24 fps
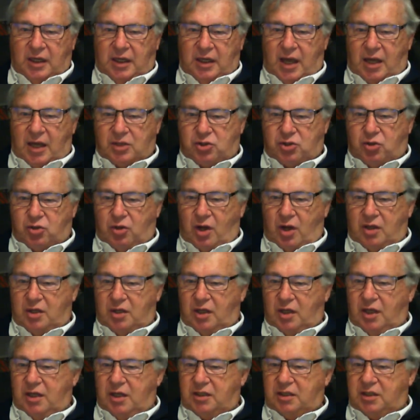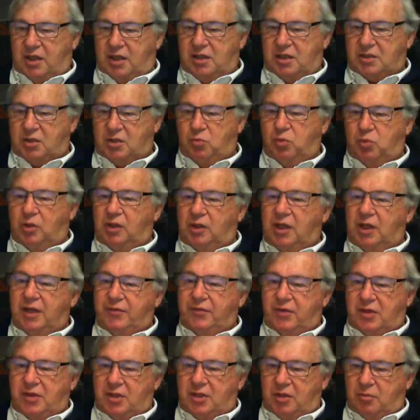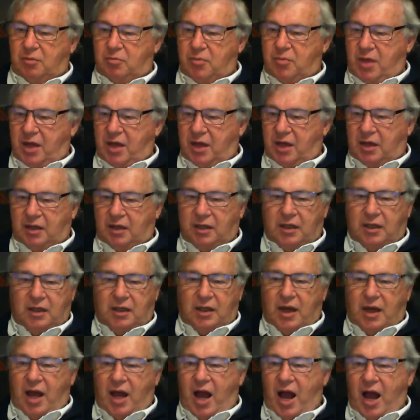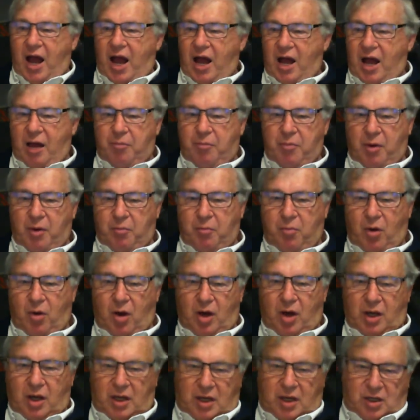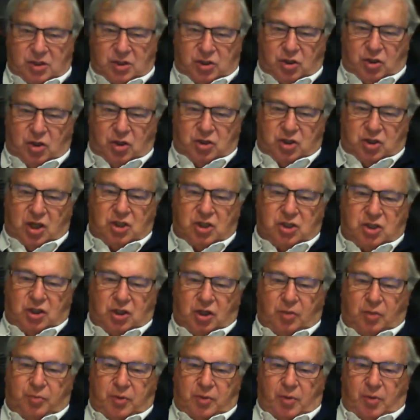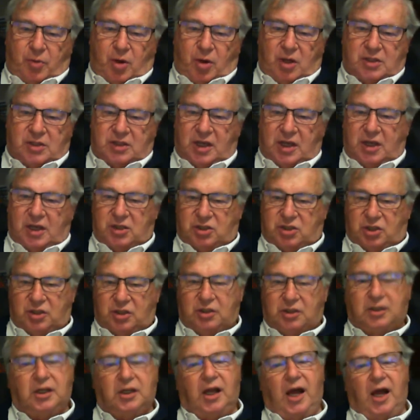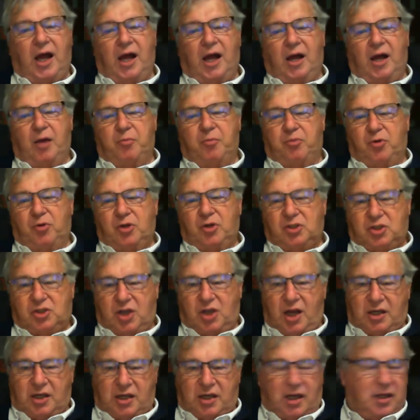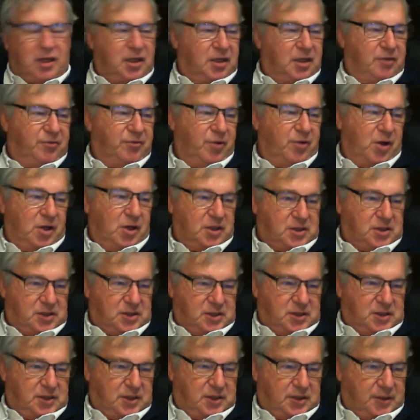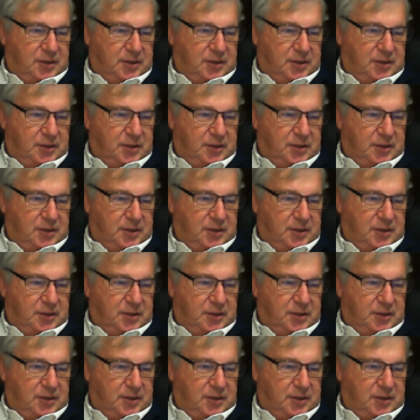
Uh, should I delete these and will leaving them there harm my search engine optimization? Uh, appreciate any advice.